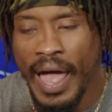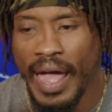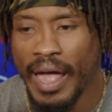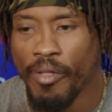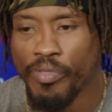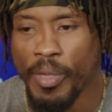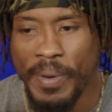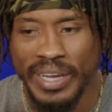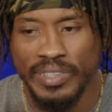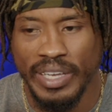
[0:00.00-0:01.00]
And the
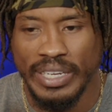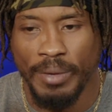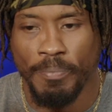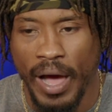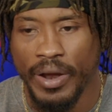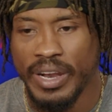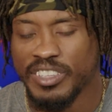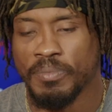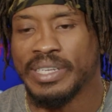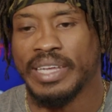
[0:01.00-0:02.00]
biggest thing about it is
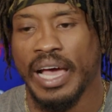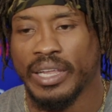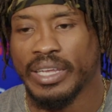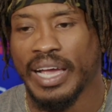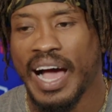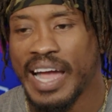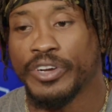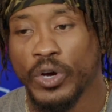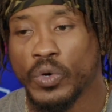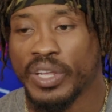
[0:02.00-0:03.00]
the mentality. I
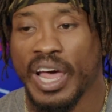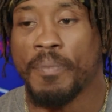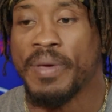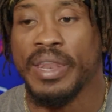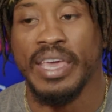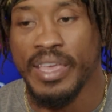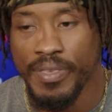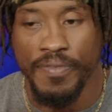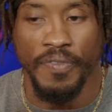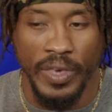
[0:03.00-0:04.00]
know that I've been in
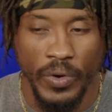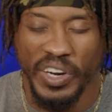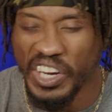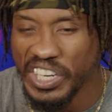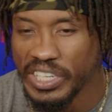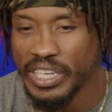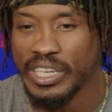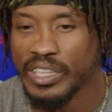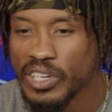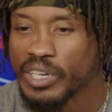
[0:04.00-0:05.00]
the field hunting
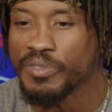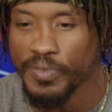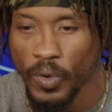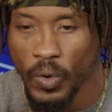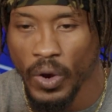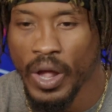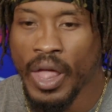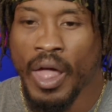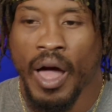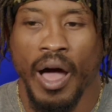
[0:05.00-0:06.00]
and looking for
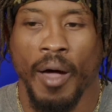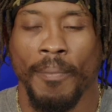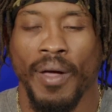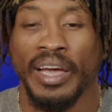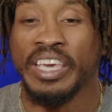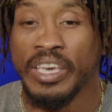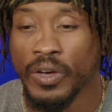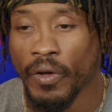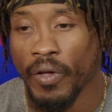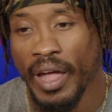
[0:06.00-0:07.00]
a
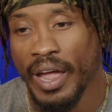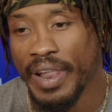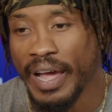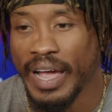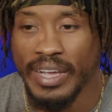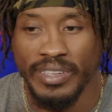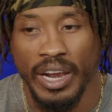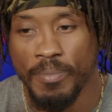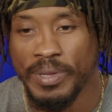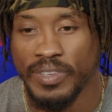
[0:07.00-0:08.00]
kill, and that guy's
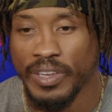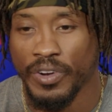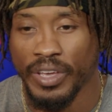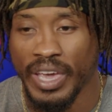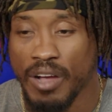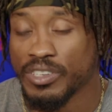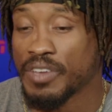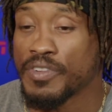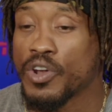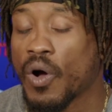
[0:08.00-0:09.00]
kind of been sitting on the couch.
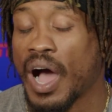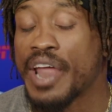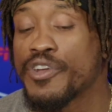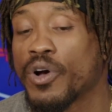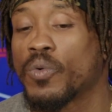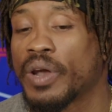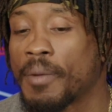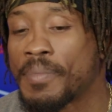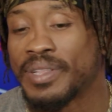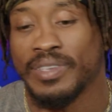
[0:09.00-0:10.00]
Even though I know when
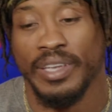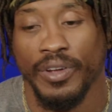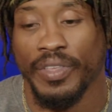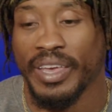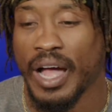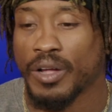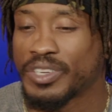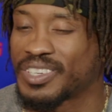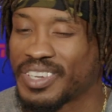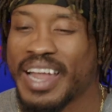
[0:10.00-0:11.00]
I've been sitting on the couch,
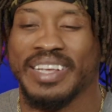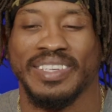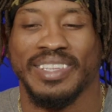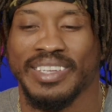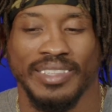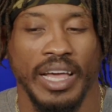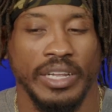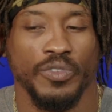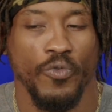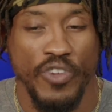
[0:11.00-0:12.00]
it's not
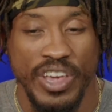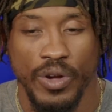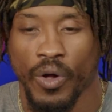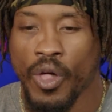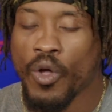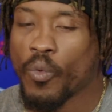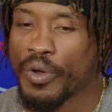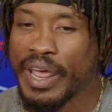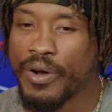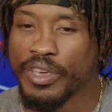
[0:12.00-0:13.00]
as real when
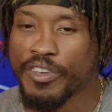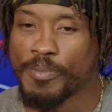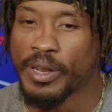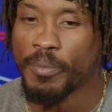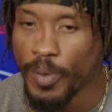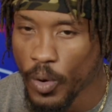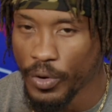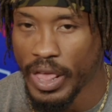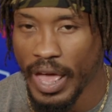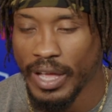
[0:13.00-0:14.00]
they don't give me an
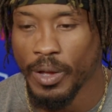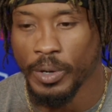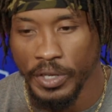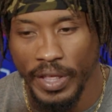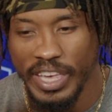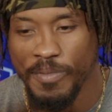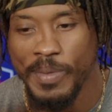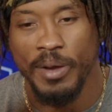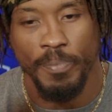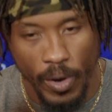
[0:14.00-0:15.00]
opponent yet. Until they give me
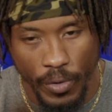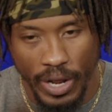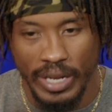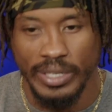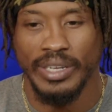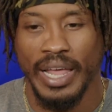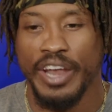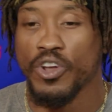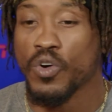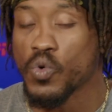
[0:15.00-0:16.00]
an opponent, until I
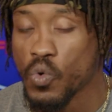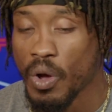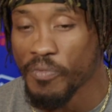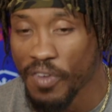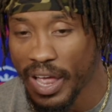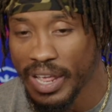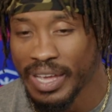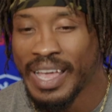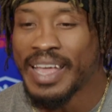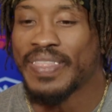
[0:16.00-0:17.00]
know who I'm fighting,
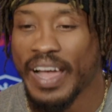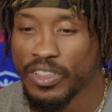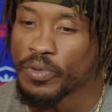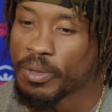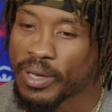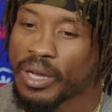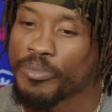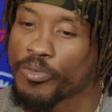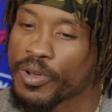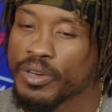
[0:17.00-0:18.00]
that's when it
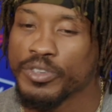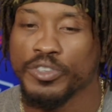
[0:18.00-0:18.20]
becomes real.